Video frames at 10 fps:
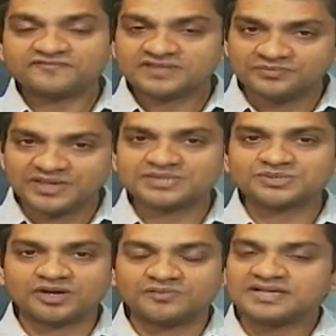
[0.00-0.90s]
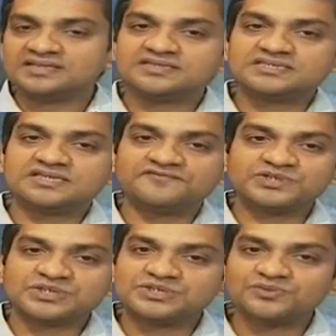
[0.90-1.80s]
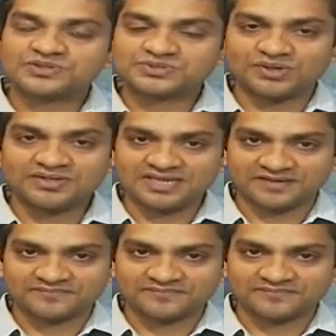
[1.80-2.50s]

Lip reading: with the maize crop, this deficiency was not there.